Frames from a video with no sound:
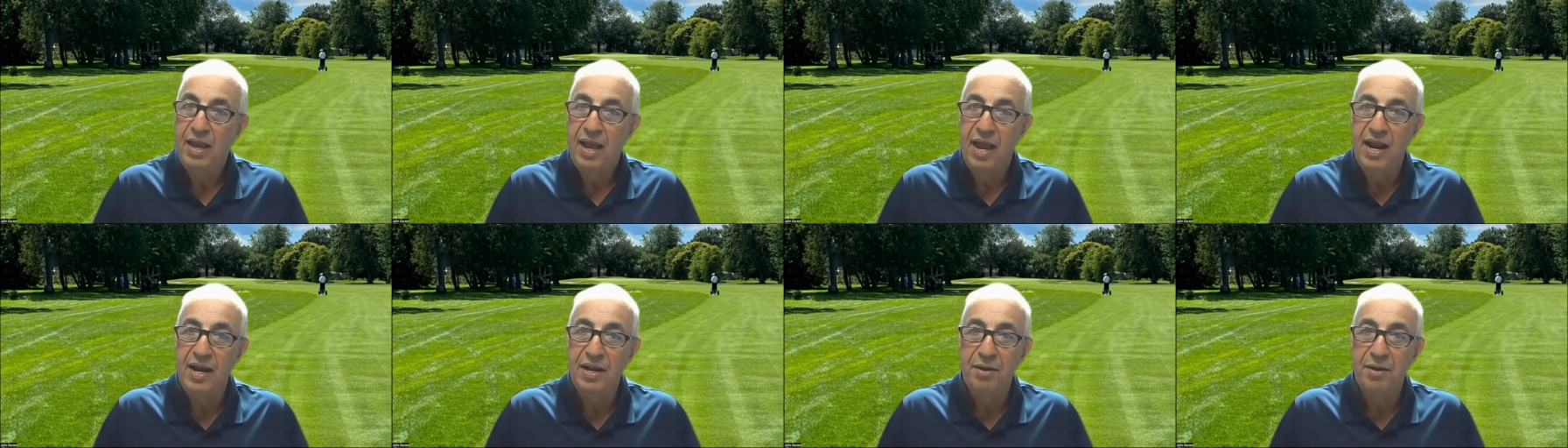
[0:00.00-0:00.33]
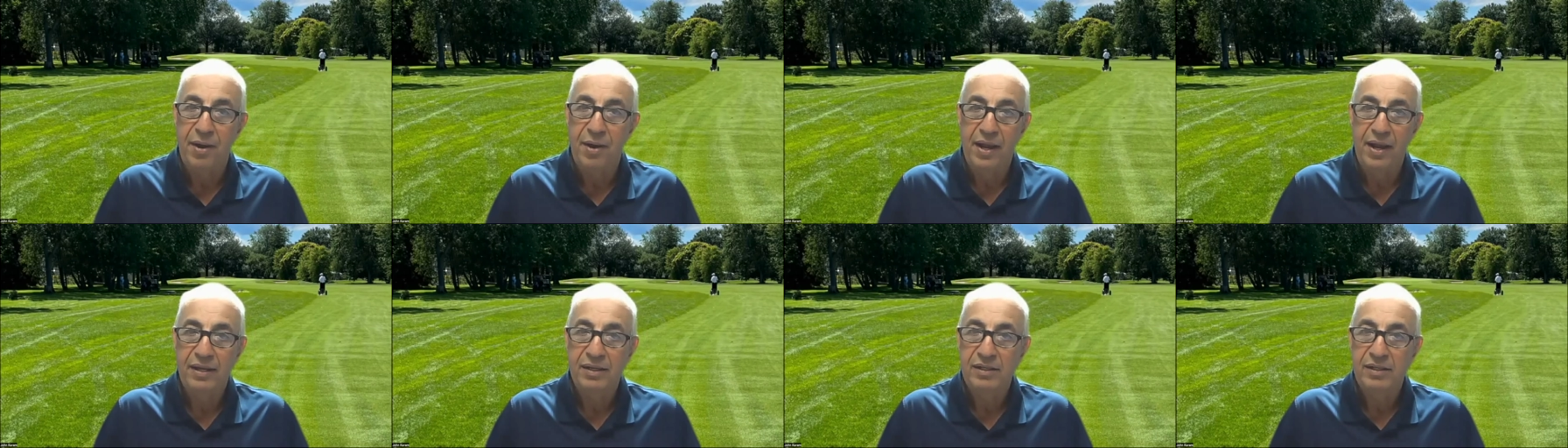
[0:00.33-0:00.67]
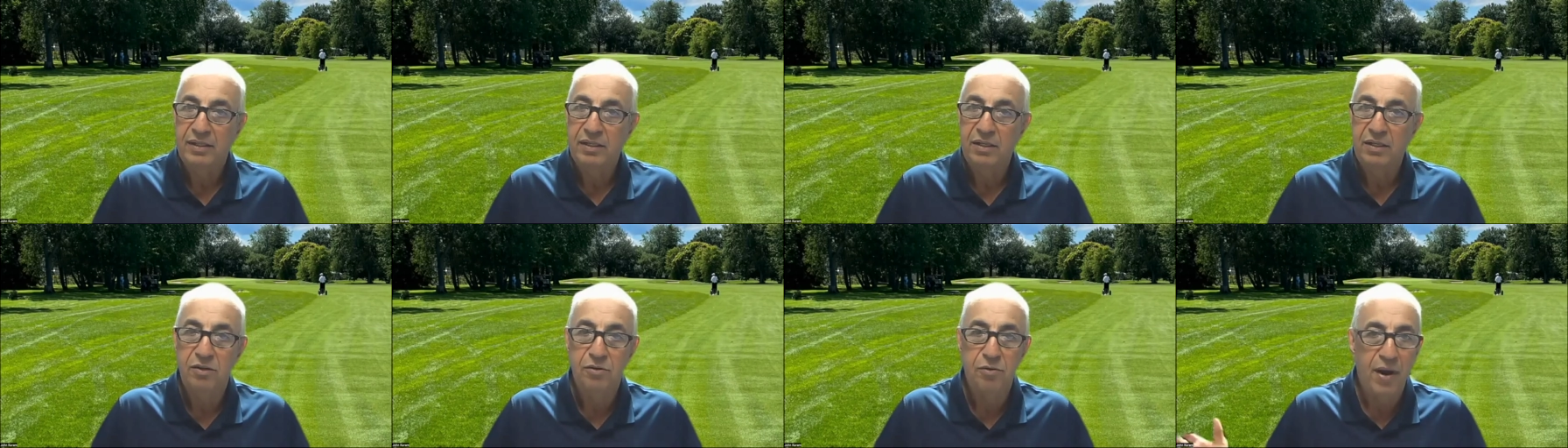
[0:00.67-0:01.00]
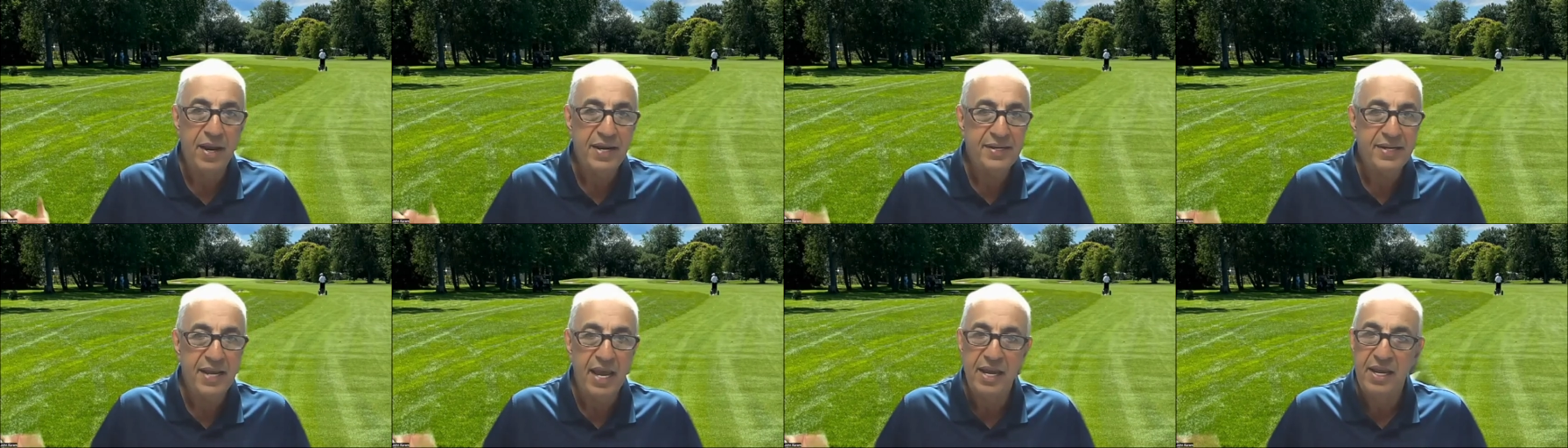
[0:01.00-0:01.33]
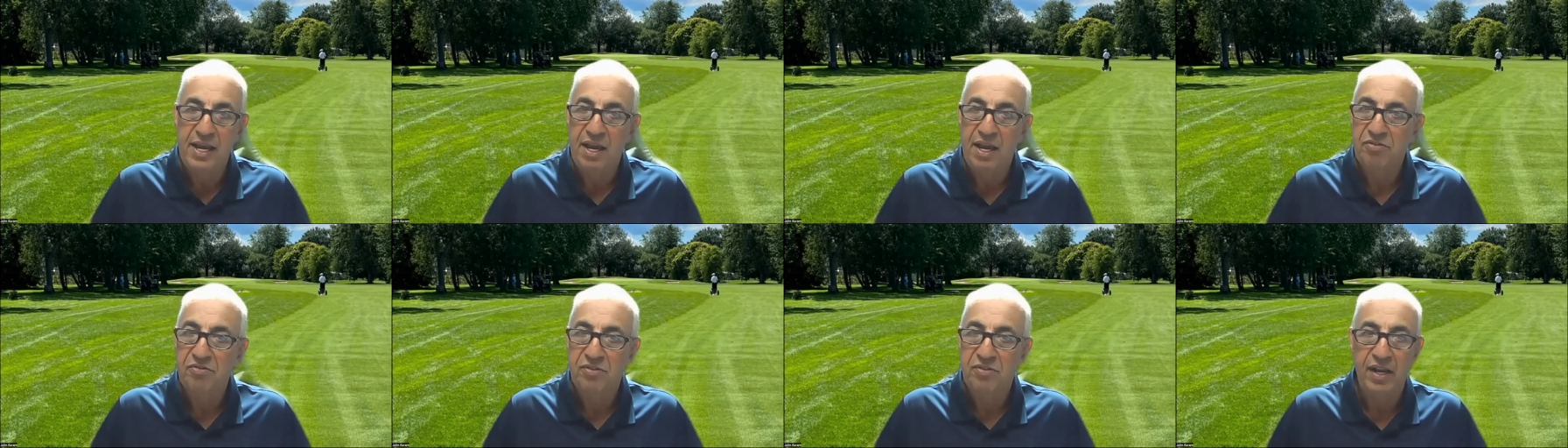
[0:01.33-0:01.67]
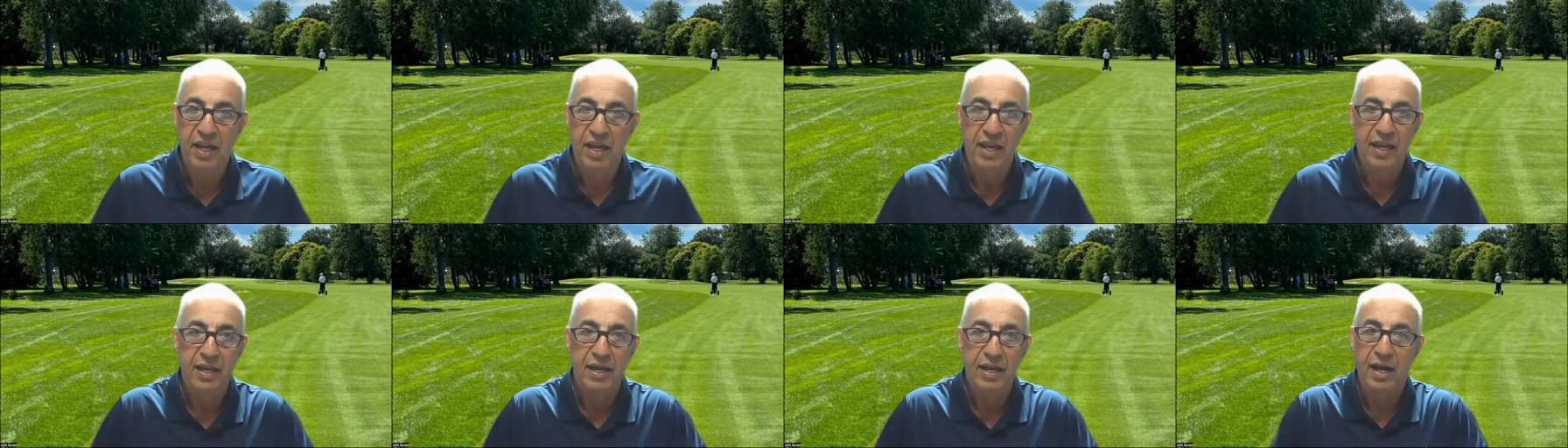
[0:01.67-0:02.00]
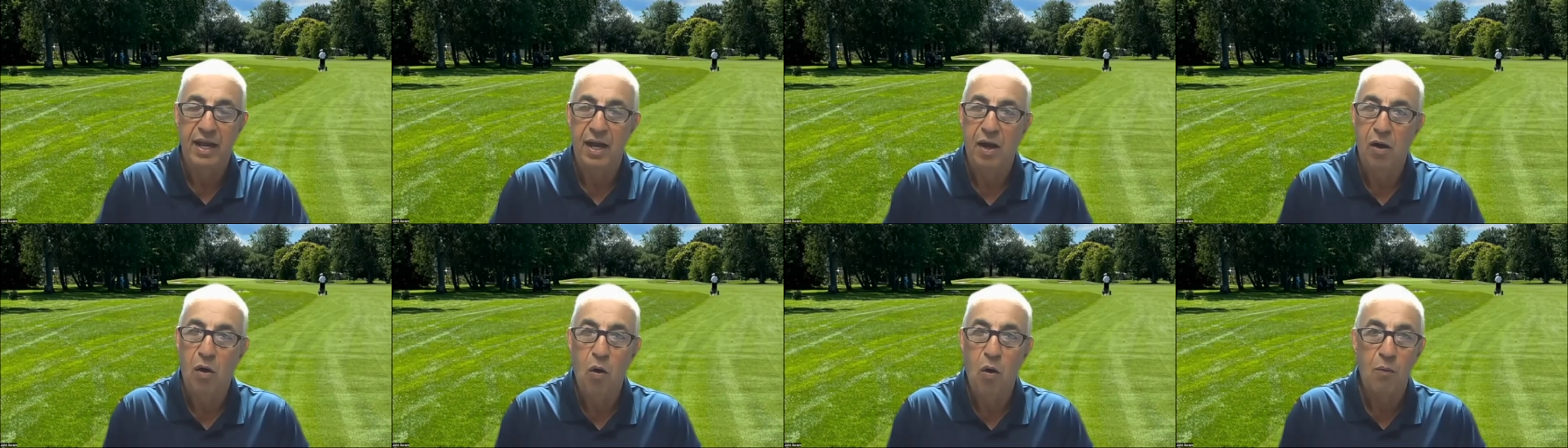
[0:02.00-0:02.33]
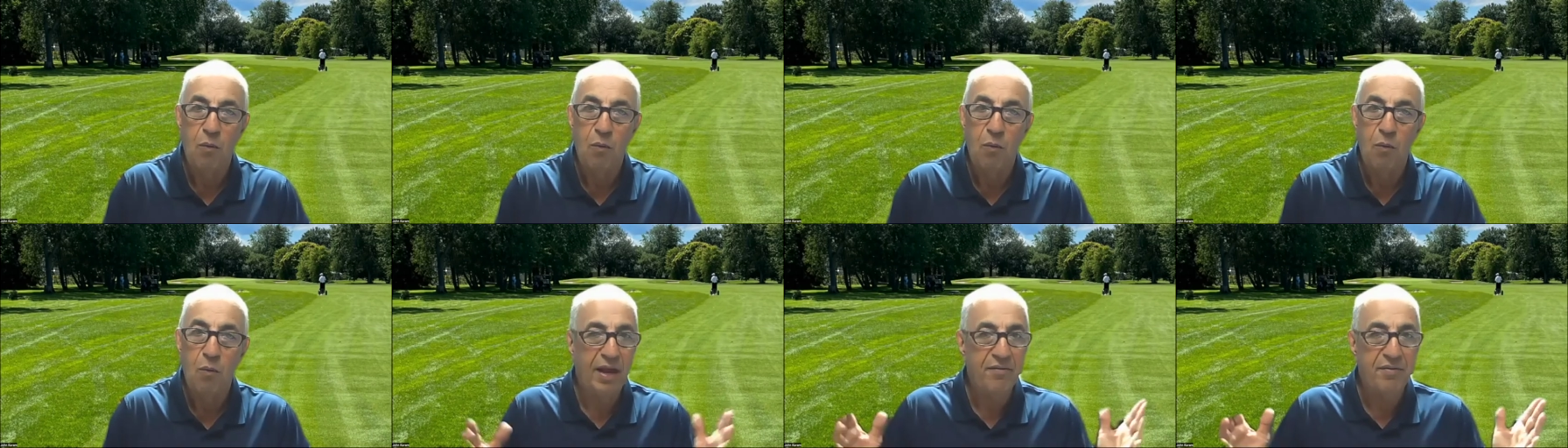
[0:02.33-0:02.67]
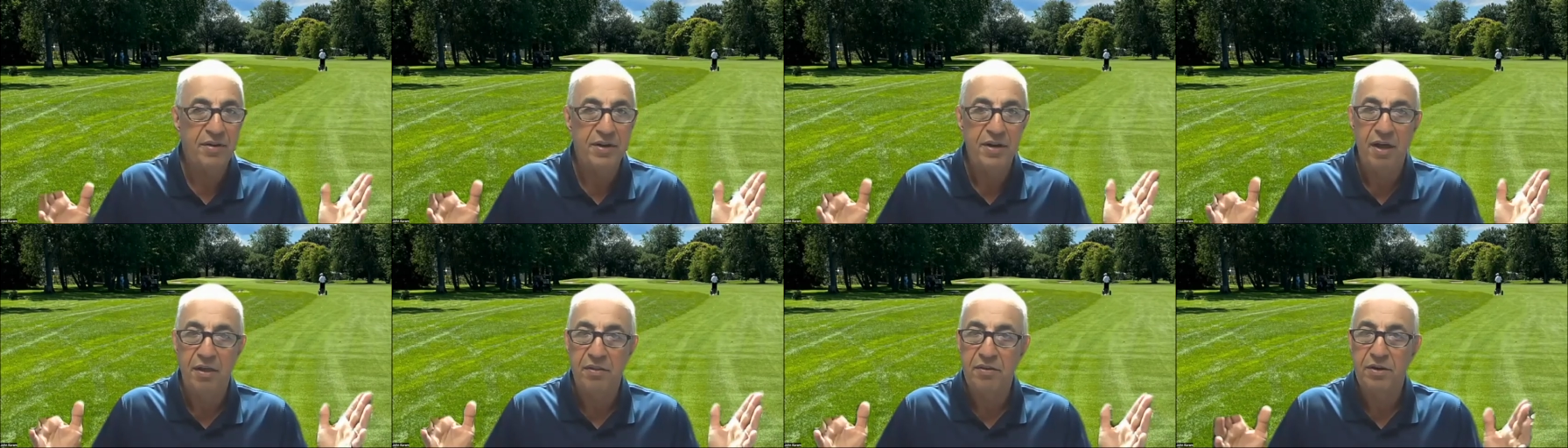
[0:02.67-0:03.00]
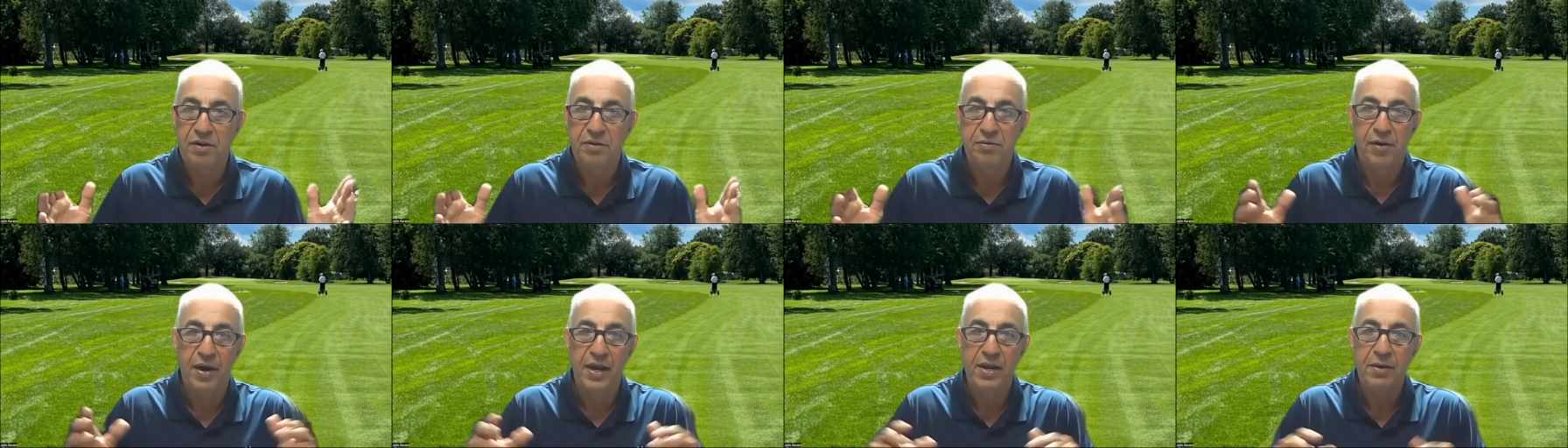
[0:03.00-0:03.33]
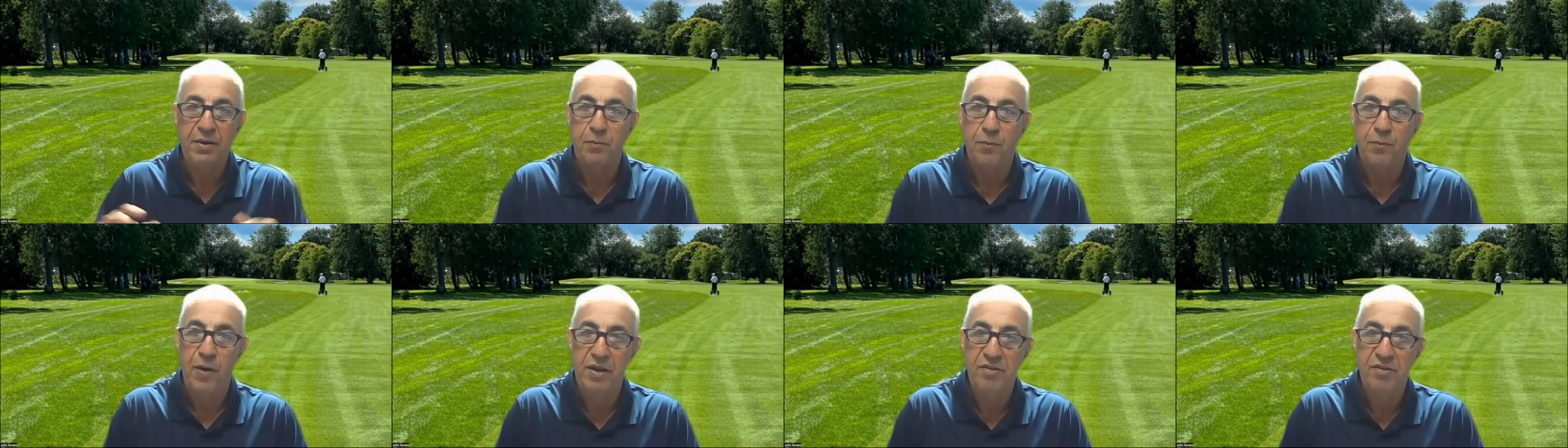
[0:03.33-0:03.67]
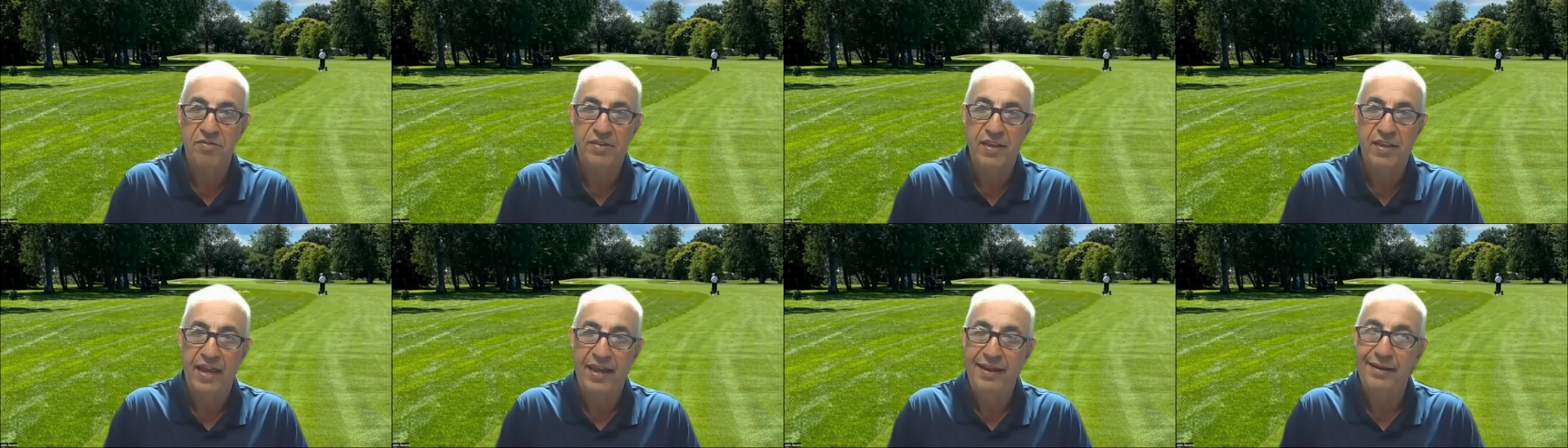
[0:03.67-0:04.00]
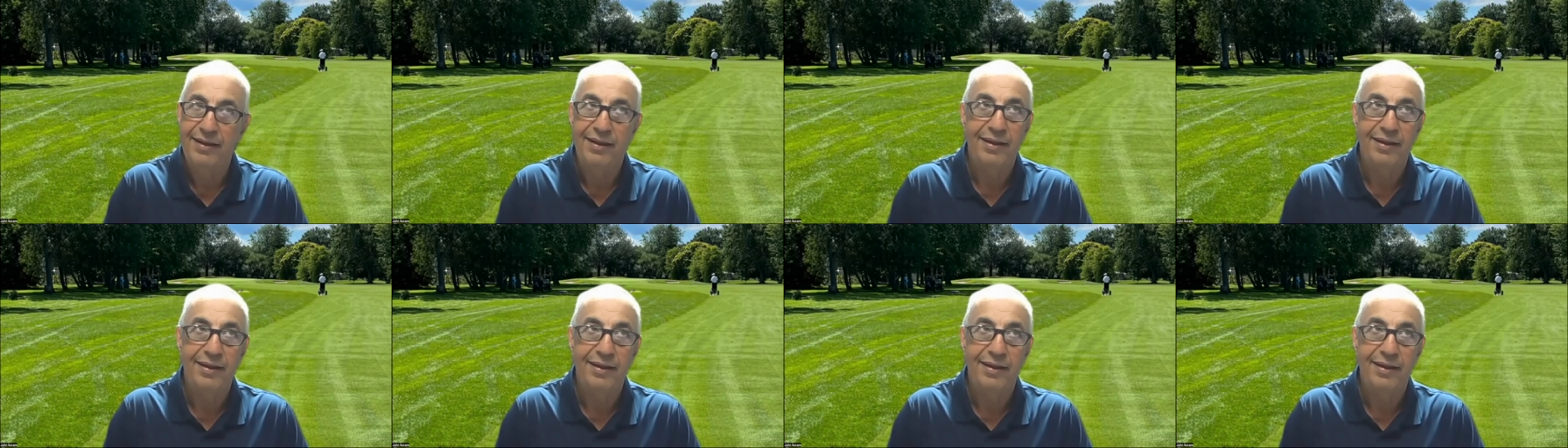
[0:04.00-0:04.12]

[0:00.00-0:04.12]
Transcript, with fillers: Anyway, great day yesterday. Uh, hopefully, I have another great Wednesday.